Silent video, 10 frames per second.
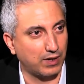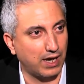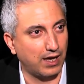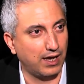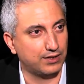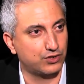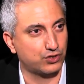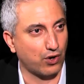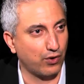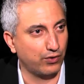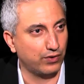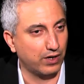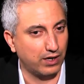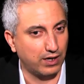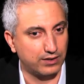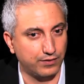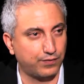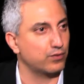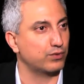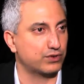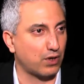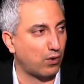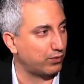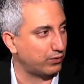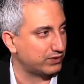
where it's shown a different result